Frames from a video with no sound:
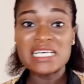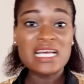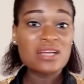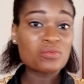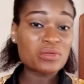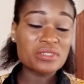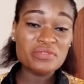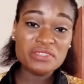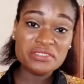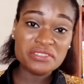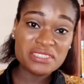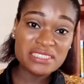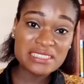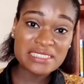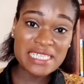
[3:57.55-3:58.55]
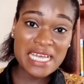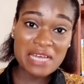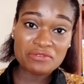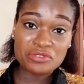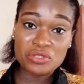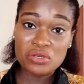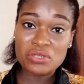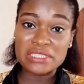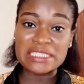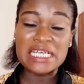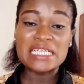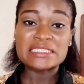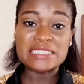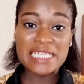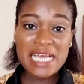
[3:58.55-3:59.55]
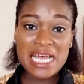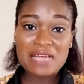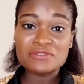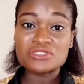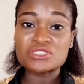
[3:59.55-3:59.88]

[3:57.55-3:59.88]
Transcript: wherever it is they have gone, they have to